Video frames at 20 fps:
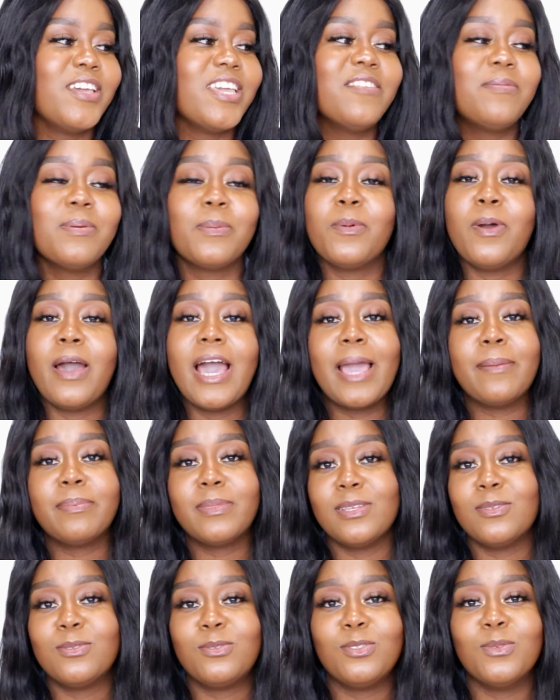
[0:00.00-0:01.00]
If people
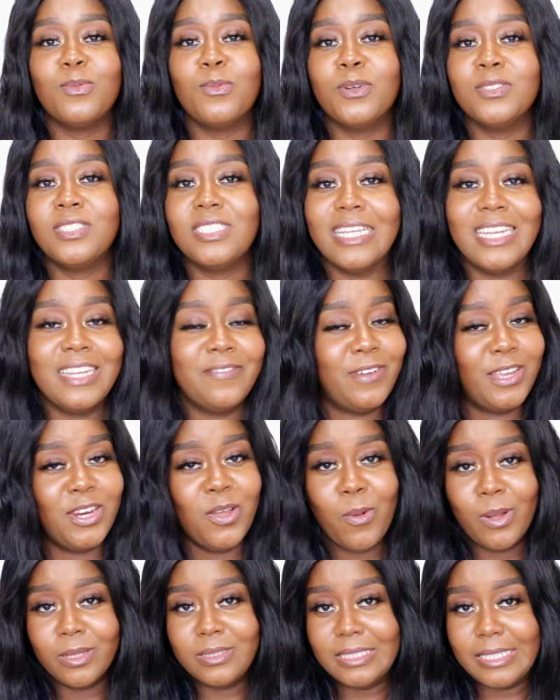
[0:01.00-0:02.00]
hype things too much, and if I
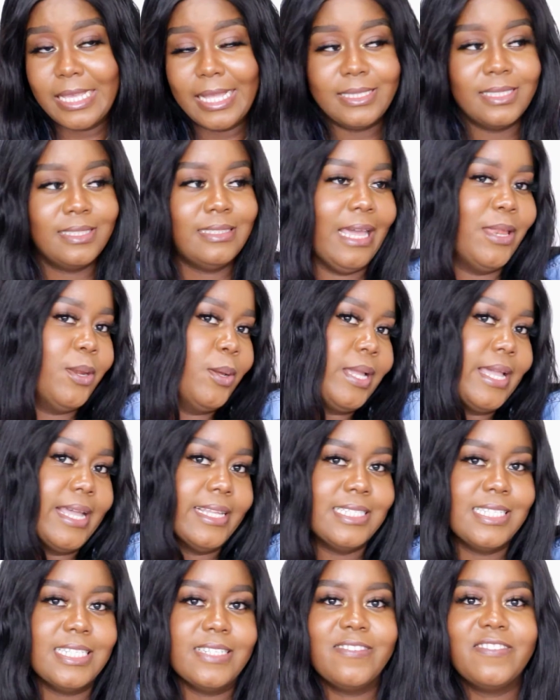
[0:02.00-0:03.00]
don't want to get it, I don't
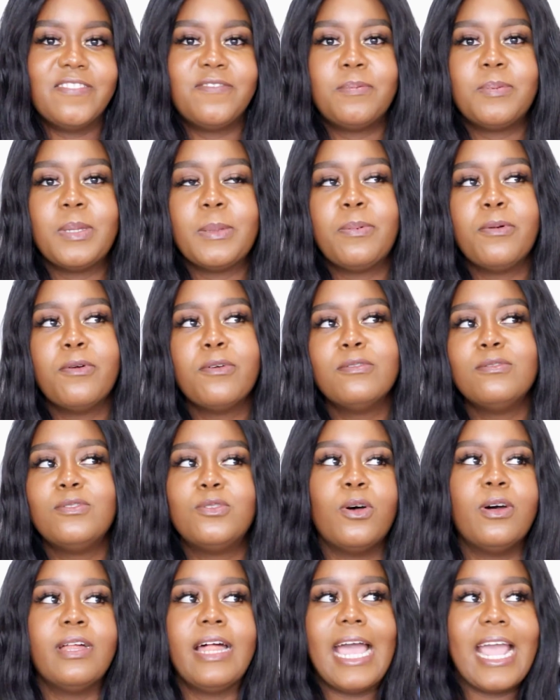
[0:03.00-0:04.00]
get it. If
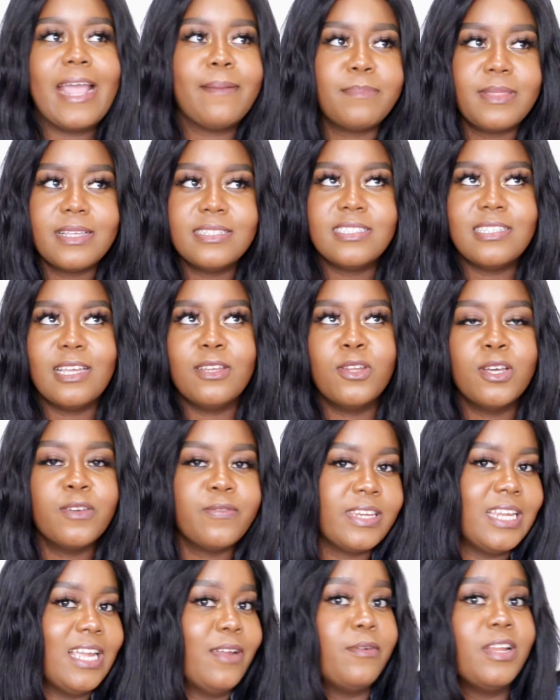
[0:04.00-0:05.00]
people don't hype things
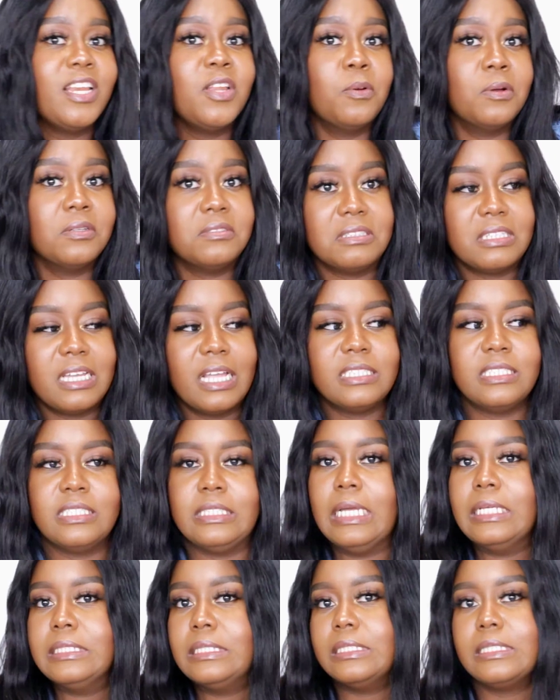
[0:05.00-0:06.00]
enough and I really want to get
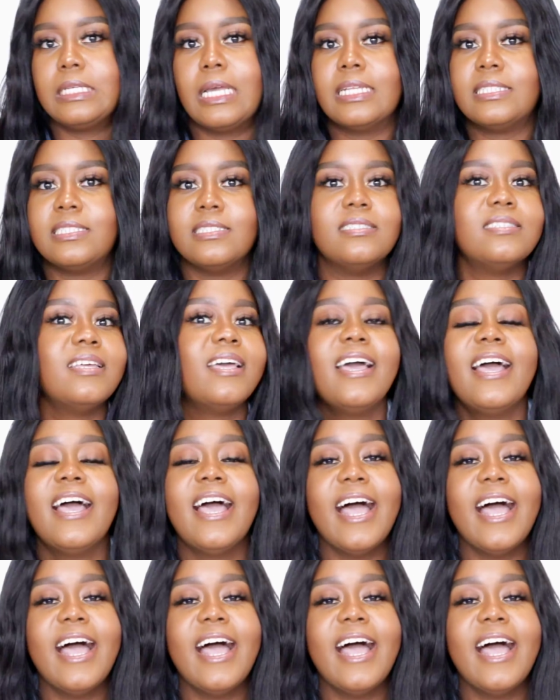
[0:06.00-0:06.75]
it, I still get it.